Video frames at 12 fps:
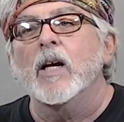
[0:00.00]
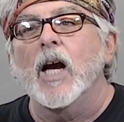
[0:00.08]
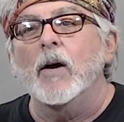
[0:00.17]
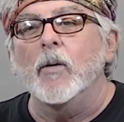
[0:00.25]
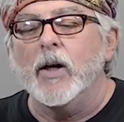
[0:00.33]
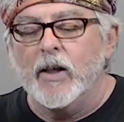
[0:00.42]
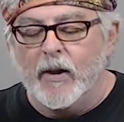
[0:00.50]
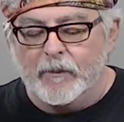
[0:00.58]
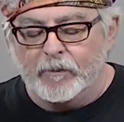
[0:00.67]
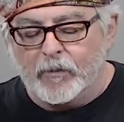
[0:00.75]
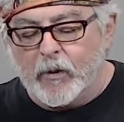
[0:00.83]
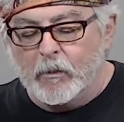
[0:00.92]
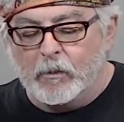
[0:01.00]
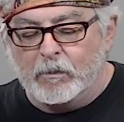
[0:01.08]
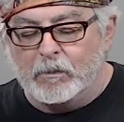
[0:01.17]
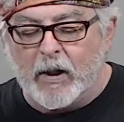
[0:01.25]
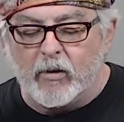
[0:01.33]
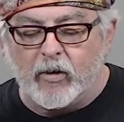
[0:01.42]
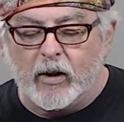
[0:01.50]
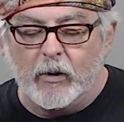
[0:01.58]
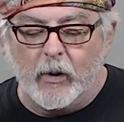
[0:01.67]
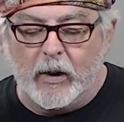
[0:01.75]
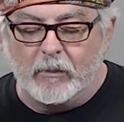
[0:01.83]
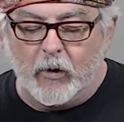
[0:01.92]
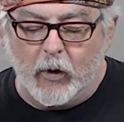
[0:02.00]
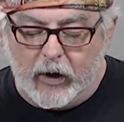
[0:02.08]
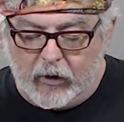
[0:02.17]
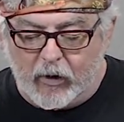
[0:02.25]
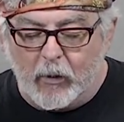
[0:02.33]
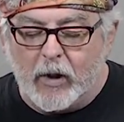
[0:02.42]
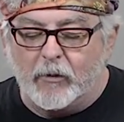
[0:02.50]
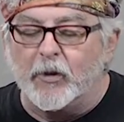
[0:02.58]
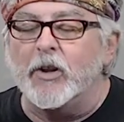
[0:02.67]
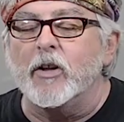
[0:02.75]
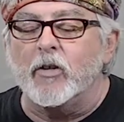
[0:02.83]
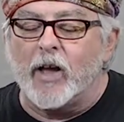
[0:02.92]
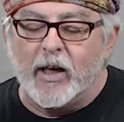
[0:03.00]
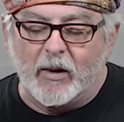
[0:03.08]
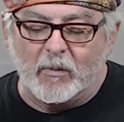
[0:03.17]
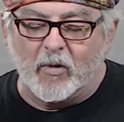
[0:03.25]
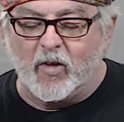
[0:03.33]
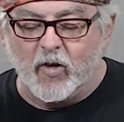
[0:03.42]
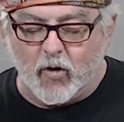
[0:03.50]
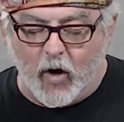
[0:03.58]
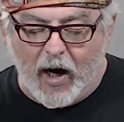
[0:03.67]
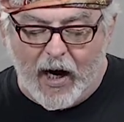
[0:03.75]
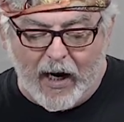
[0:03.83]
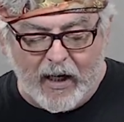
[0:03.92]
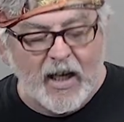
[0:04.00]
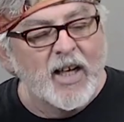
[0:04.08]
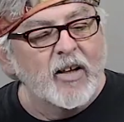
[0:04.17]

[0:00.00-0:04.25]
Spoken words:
I want to, basically what I'm doing is I'm waiting for these items to dry.